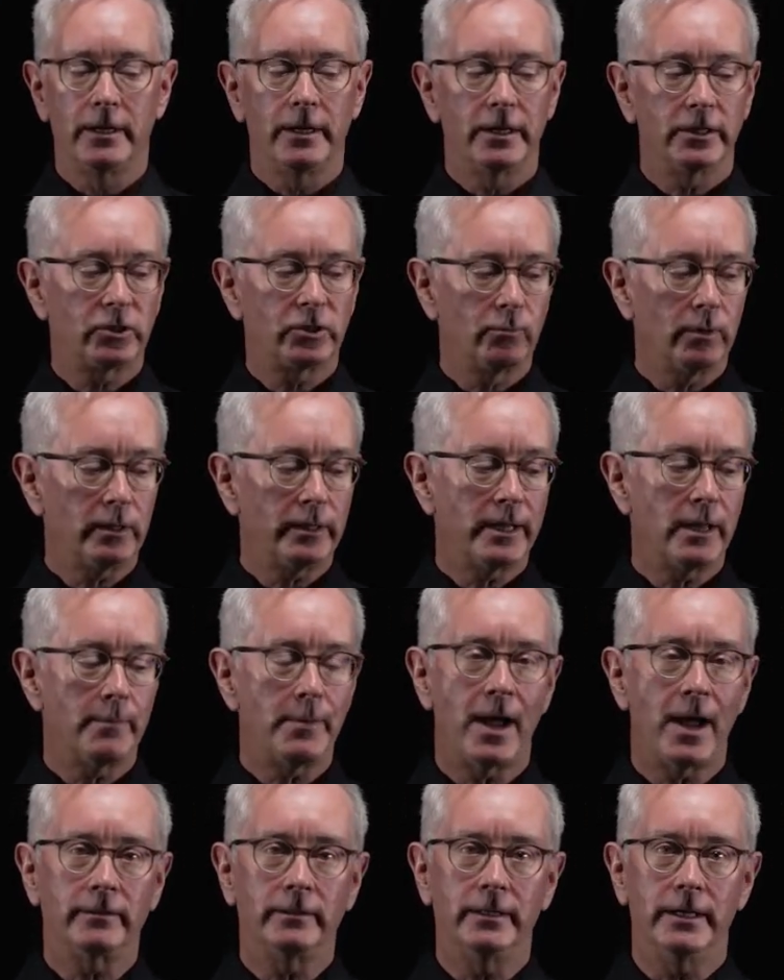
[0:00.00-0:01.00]
It's really
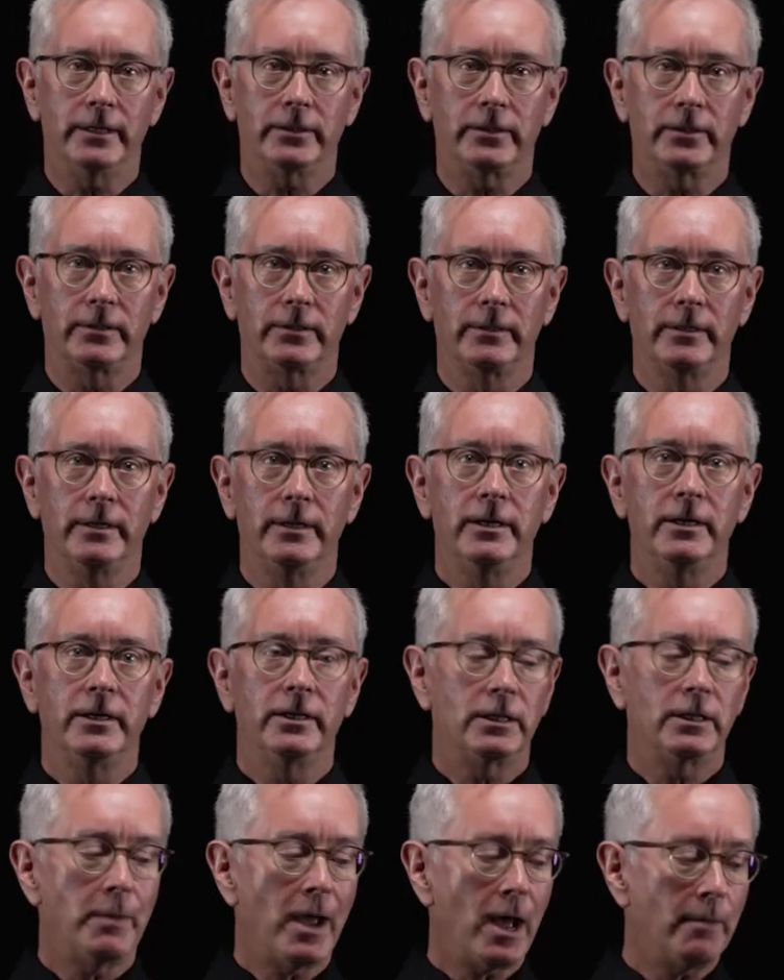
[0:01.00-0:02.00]
about this.
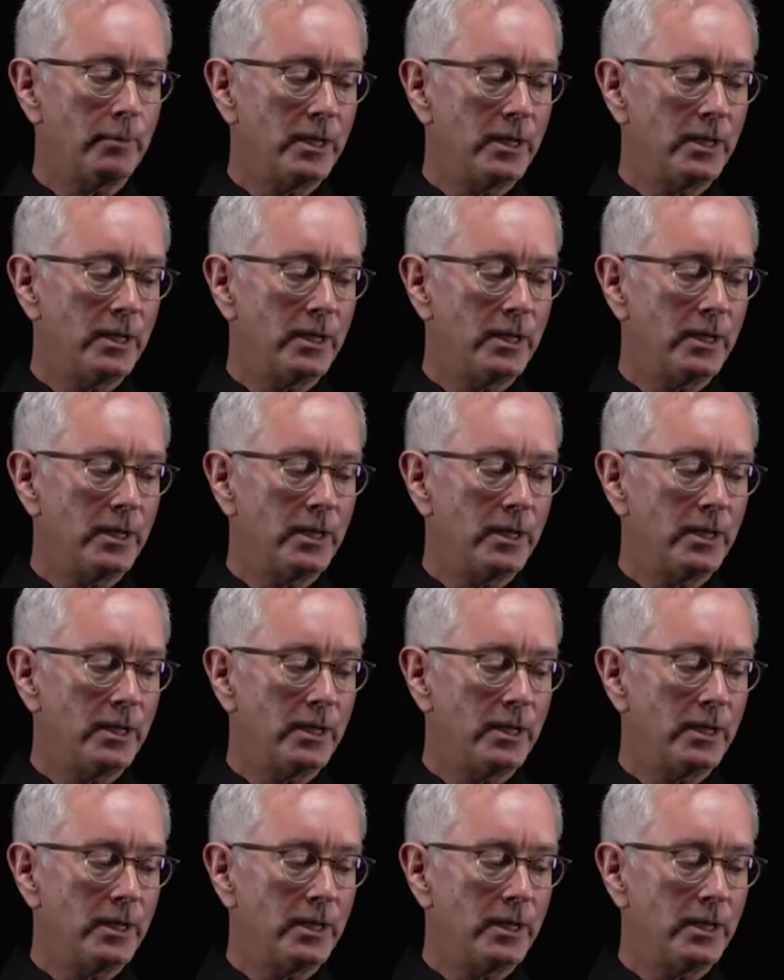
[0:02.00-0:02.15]
It's about